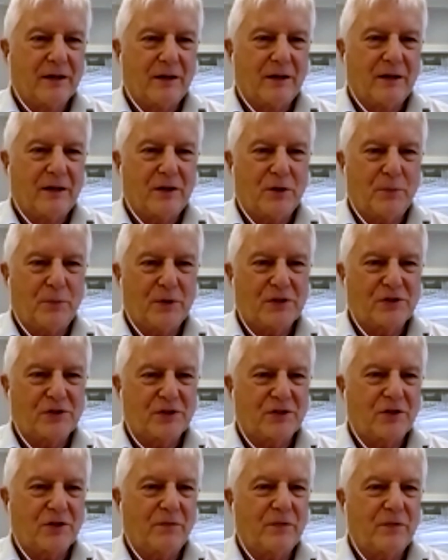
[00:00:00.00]
the
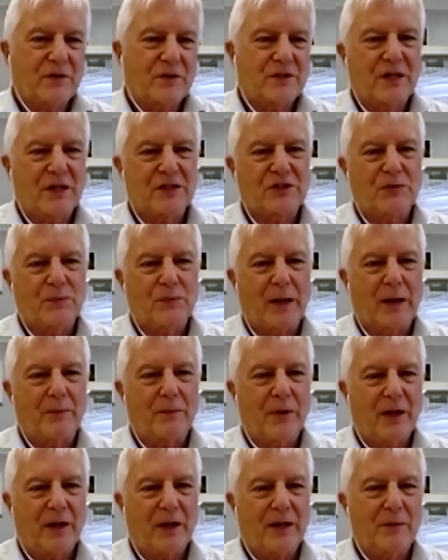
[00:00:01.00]
business obviously has to make
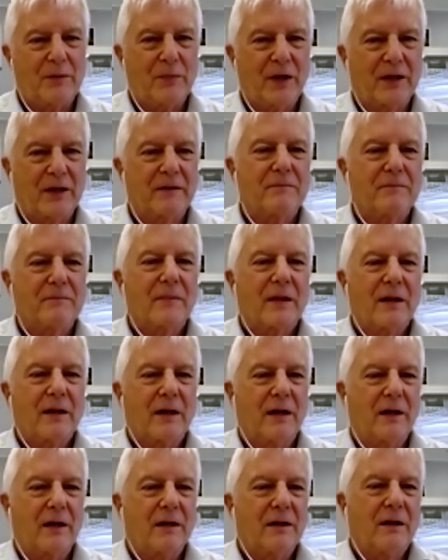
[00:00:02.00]
money, but
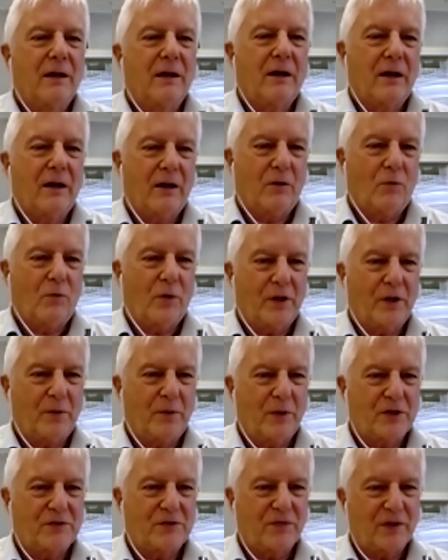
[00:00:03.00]
one of the
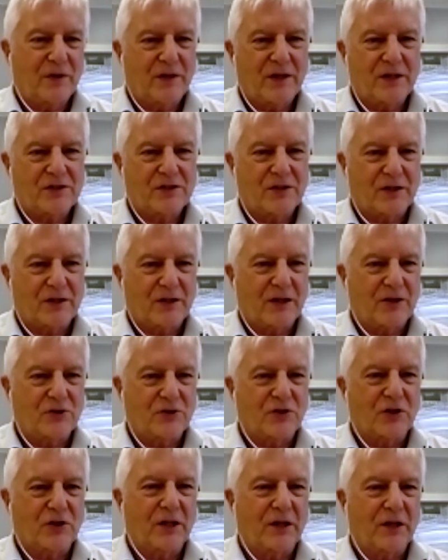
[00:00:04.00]
most fantastic things
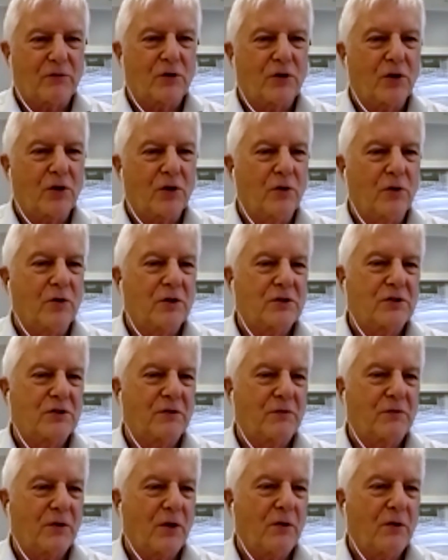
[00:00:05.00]
you can ever do is
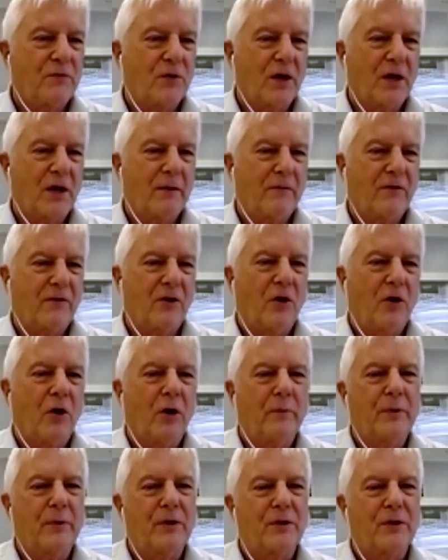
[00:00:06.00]
if you have a
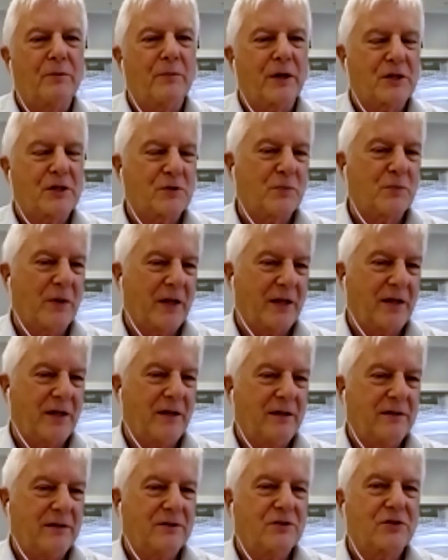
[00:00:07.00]
hobby that makes money.
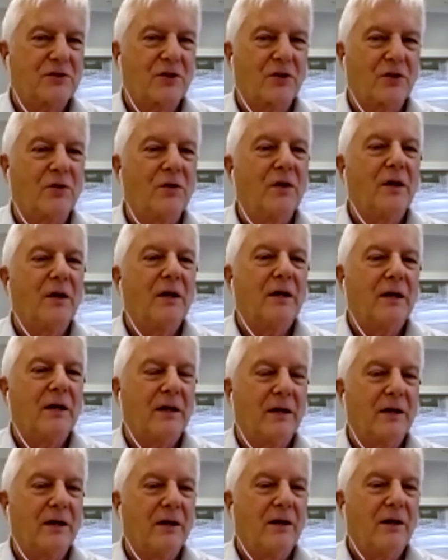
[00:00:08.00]
And so
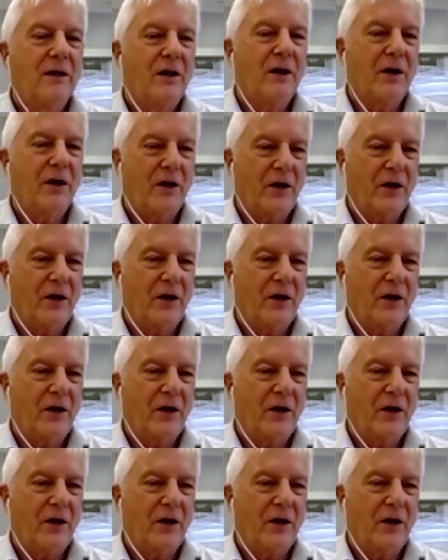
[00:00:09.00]
I